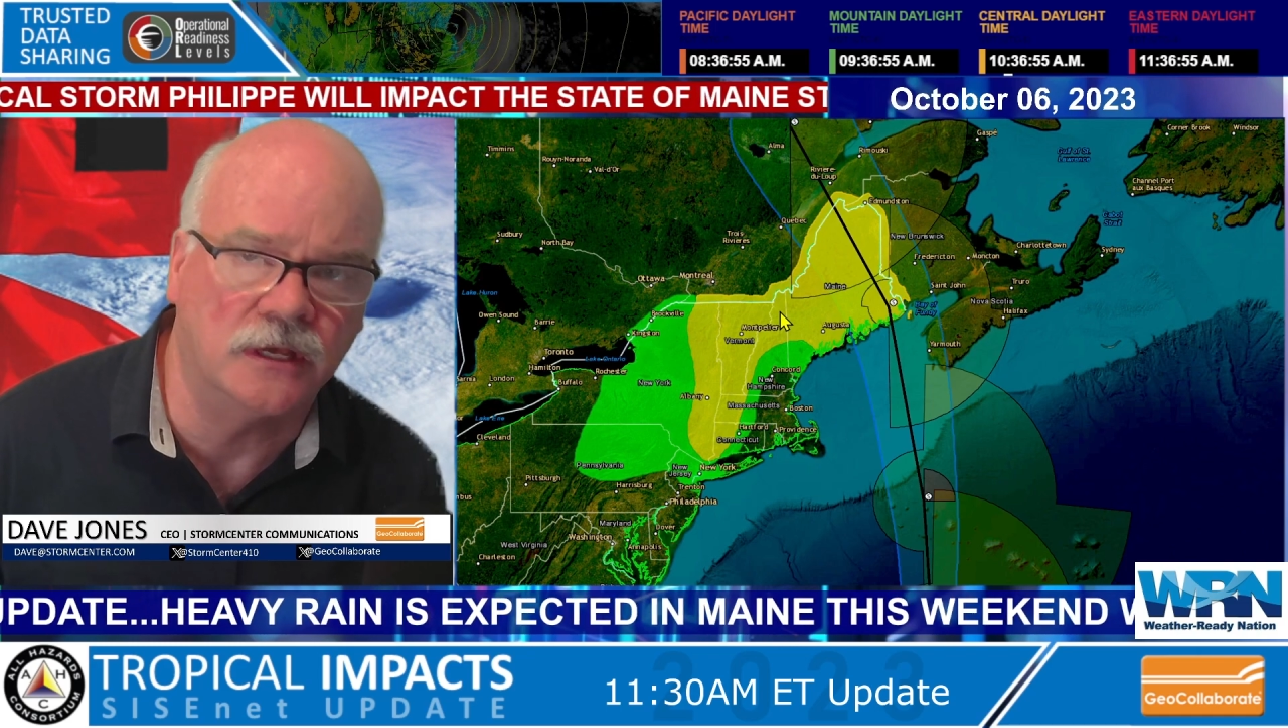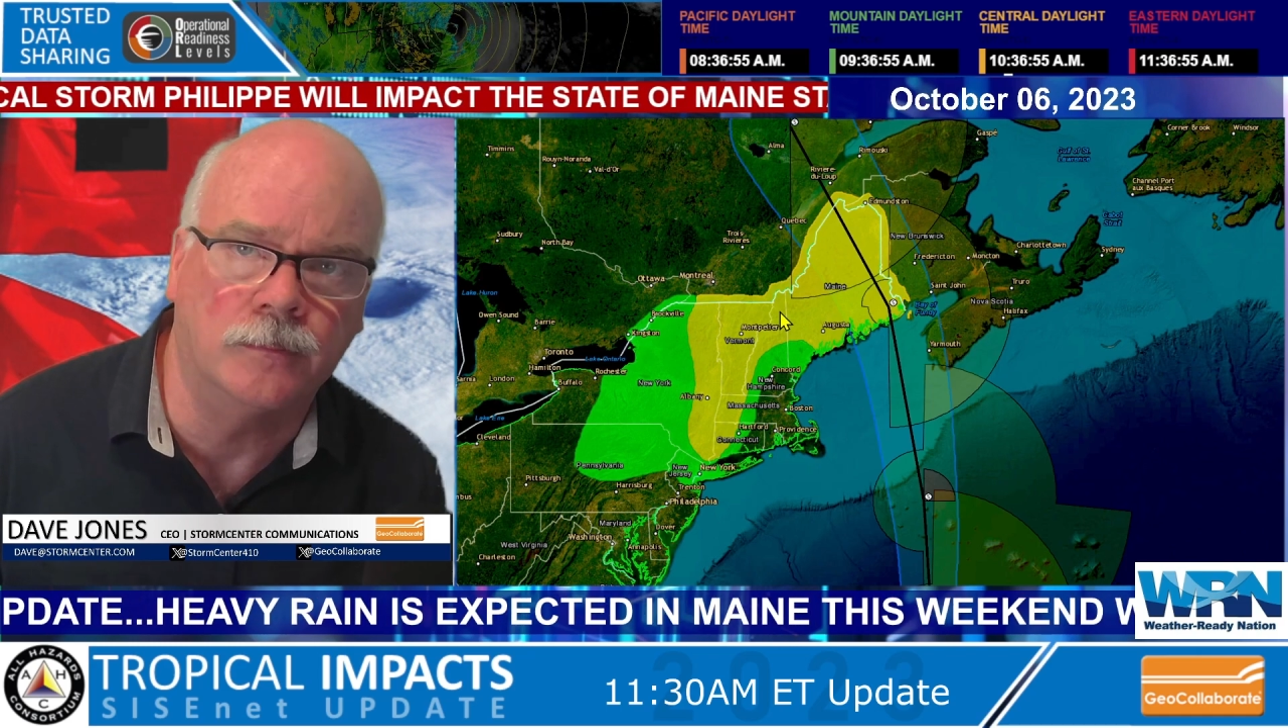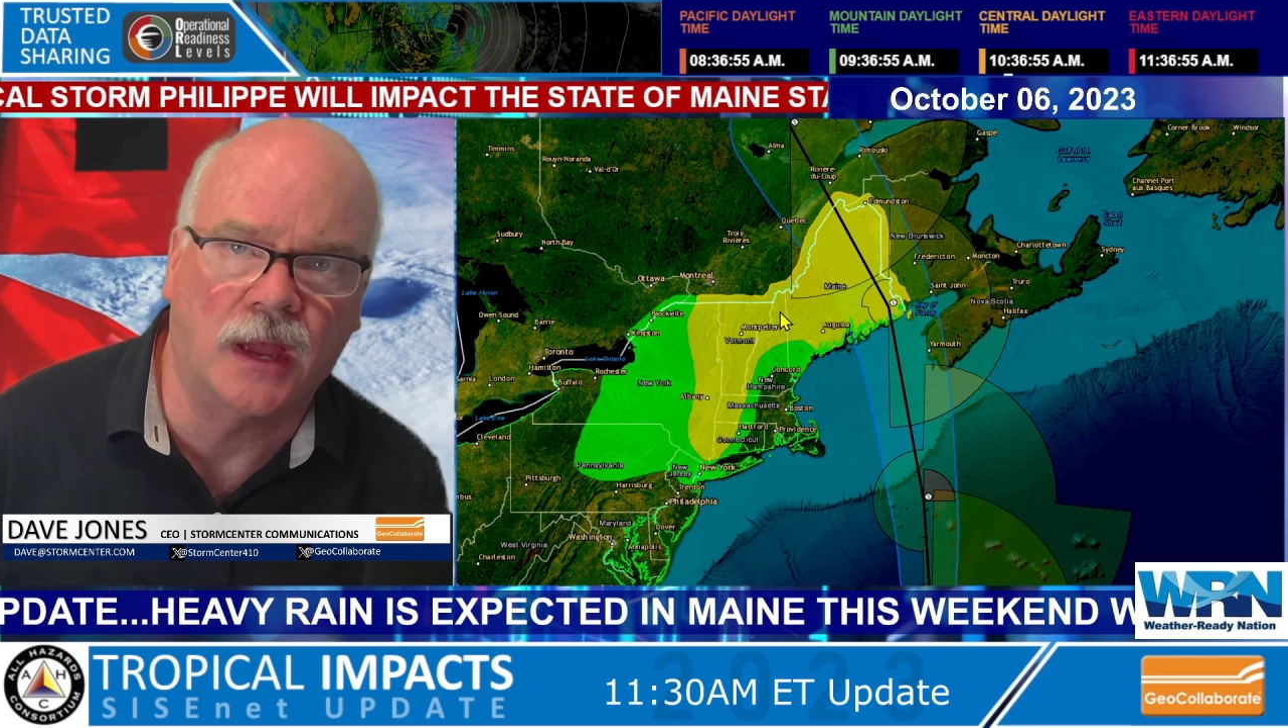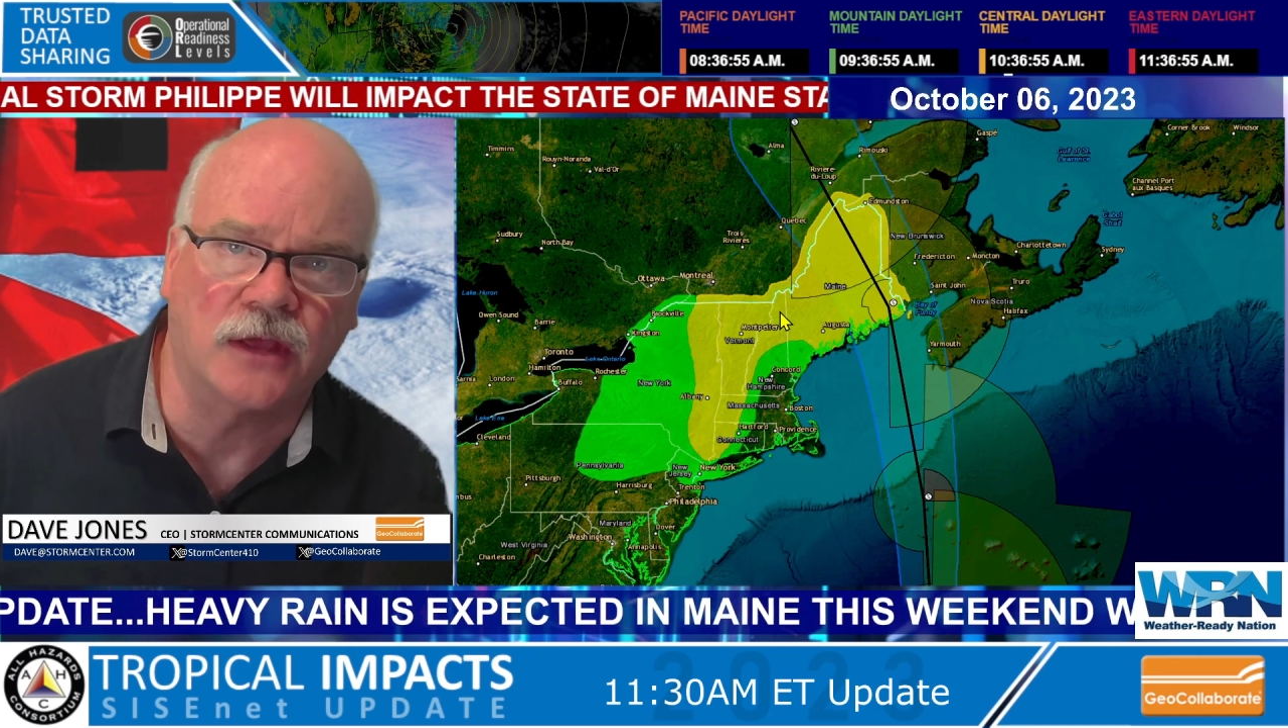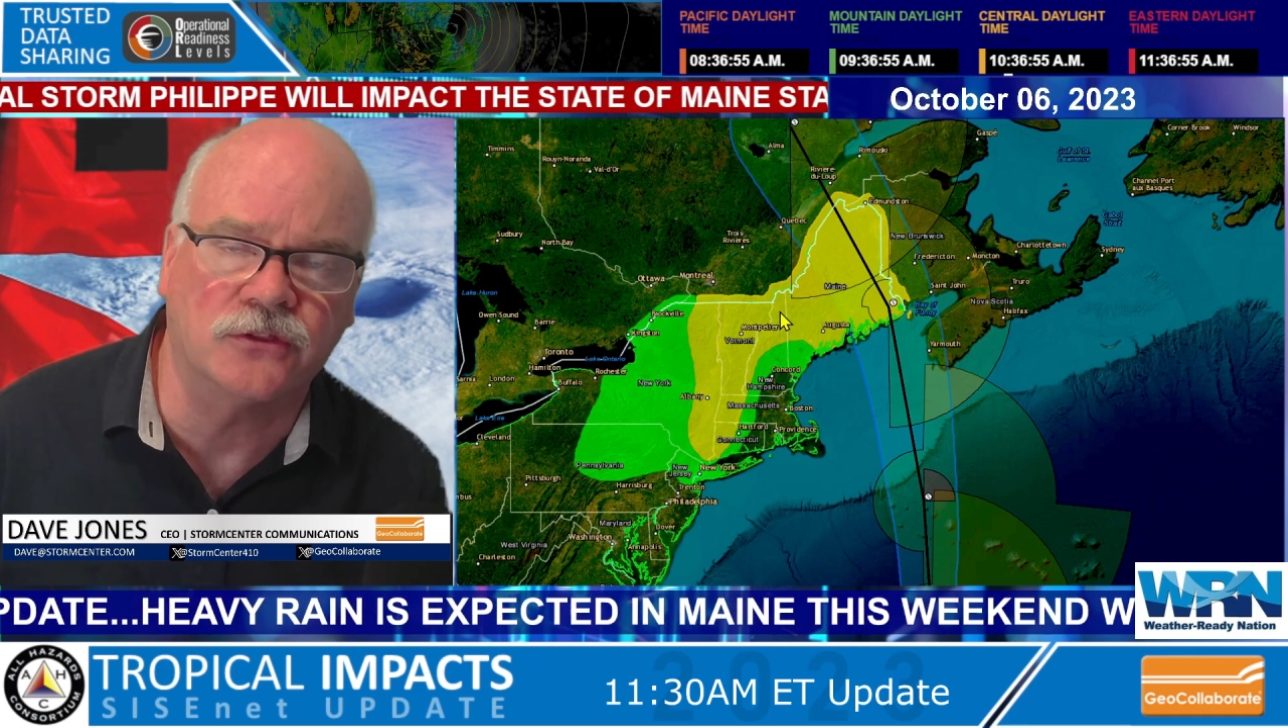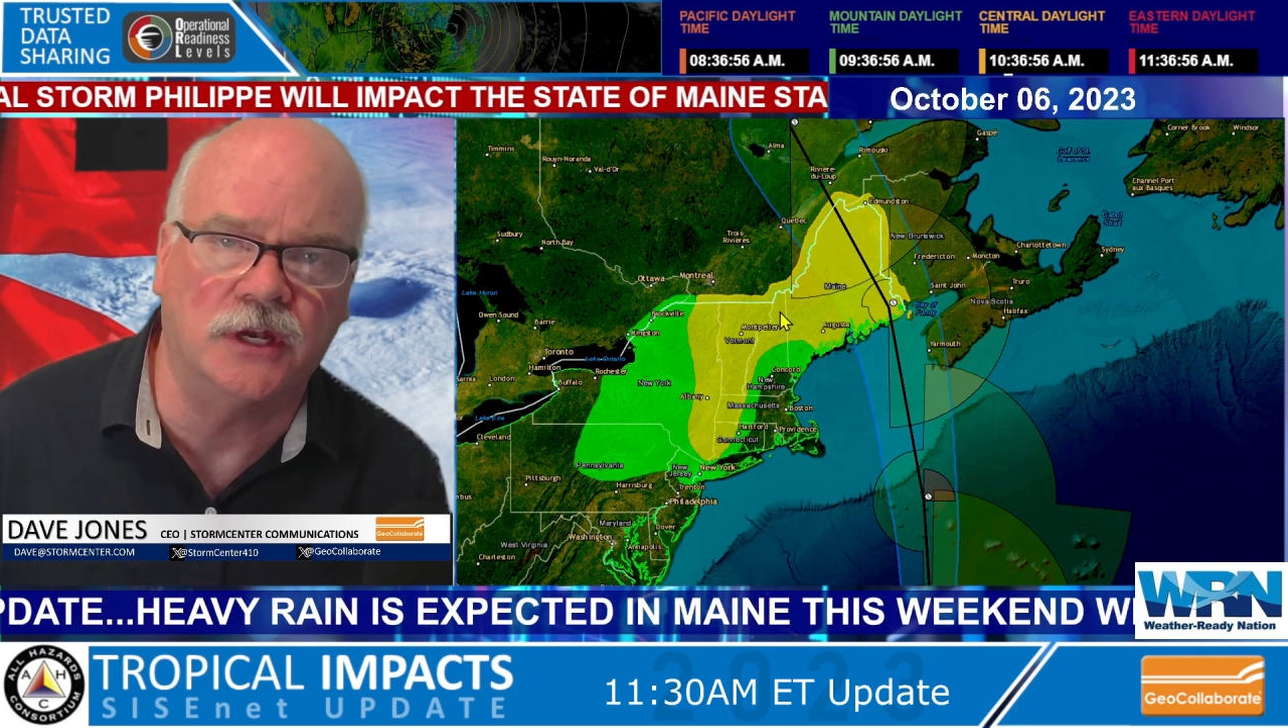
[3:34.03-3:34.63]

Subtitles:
impact the